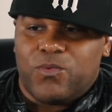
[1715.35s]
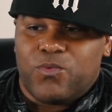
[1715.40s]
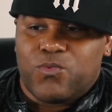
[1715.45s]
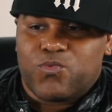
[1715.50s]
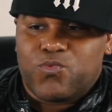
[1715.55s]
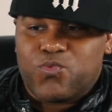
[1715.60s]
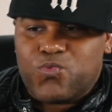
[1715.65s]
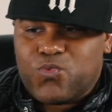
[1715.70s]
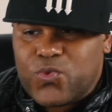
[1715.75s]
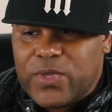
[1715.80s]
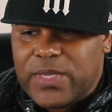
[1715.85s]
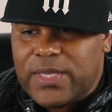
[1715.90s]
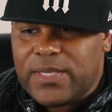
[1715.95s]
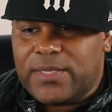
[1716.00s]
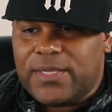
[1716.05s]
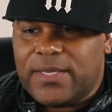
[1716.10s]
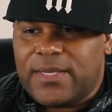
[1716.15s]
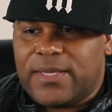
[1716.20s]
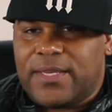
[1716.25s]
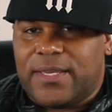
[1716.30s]

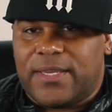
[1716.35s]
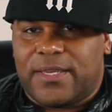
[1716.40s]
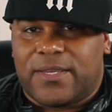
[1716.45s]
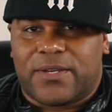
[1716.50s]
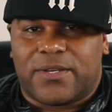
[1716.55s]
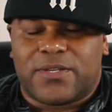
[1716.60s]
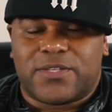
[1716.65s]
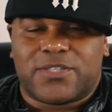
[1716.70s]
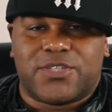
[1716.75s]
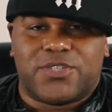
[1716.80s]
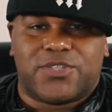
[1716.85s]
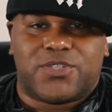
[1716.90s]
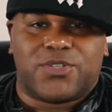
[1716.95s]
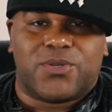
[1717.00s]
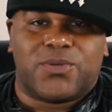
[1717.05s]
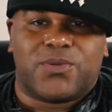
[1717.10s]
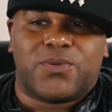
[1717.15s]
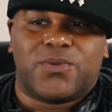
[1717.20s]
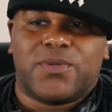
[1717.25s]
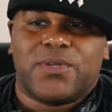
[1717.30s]
really eager to
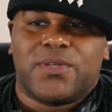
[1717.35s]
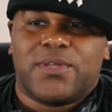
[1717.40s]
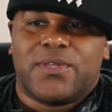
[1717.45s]
do